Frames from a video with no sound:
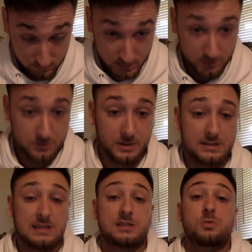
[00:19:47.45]

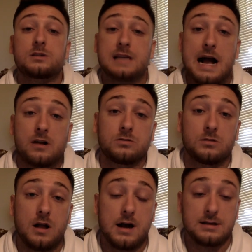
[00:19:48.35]
61
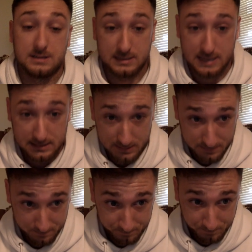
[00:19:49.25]
tackle
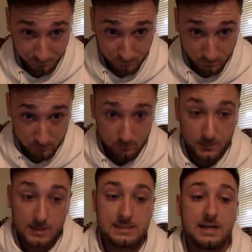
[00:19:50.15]
success,
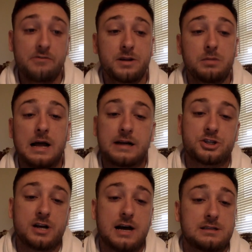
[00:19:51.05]
70 block
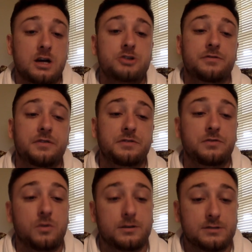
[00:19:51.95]
shots,
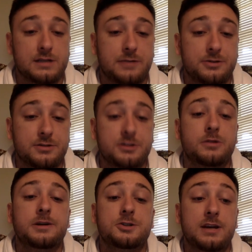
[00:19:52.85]
154 interceptions,
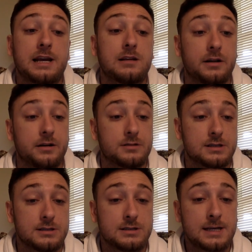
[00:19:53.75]
308
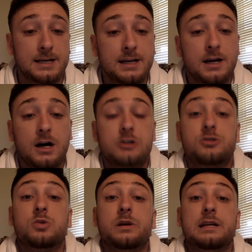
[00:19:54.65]
clearances,
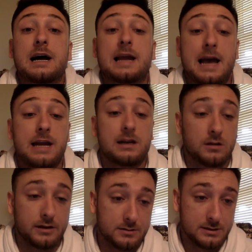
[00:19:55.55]
129 headed
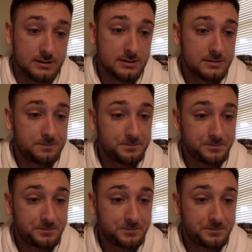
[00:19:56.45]
clearances,